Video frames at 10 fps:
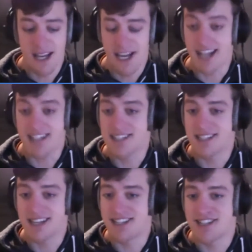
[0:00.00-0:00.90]

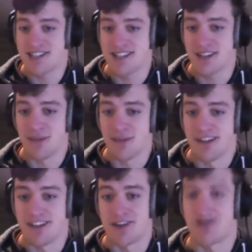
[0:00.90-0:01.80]
it's just a complete
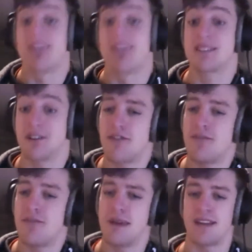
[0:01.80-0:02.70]
turnaround. It's gone from
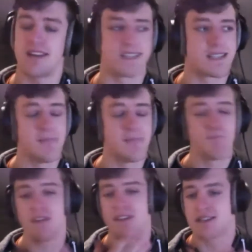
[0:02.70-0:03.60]
being this
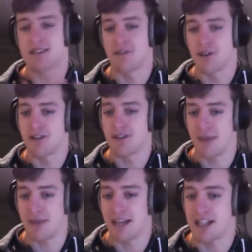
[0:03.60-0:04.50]
sort of content
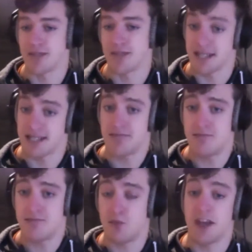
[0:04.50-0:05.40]
management system
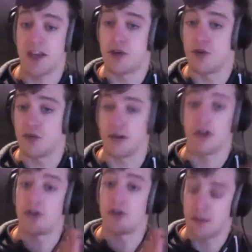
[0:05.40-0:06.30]
where you know
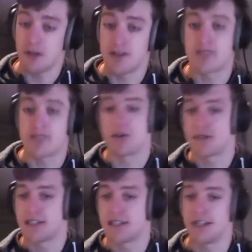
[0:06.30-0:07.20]
you can upload some
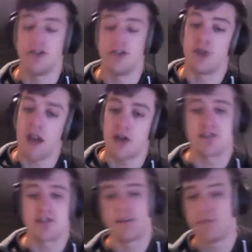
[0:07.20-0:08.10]
content, you can write
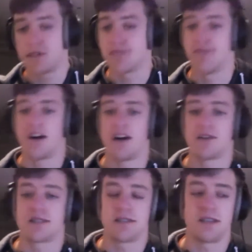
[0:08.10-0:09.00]
content, put some files
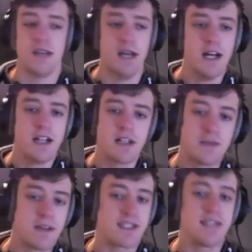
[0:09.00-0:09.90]
on, to being
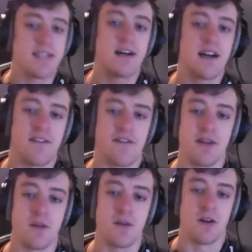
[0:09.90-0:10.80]
this entire
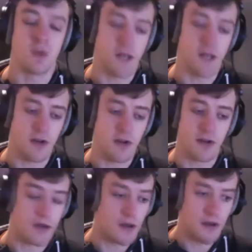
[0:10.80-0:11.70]
framework where you
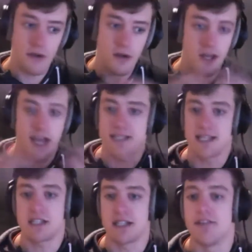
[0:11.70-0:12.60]
can
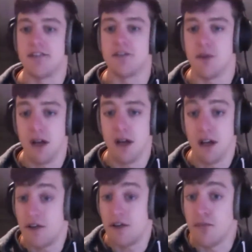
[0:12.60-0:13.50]
essentially do
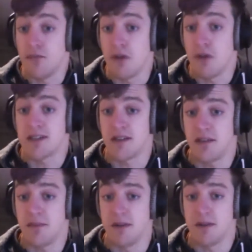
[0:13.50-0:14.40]
most
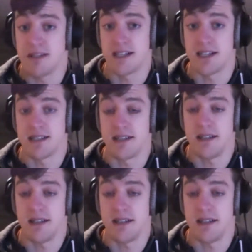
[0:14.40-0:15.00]
things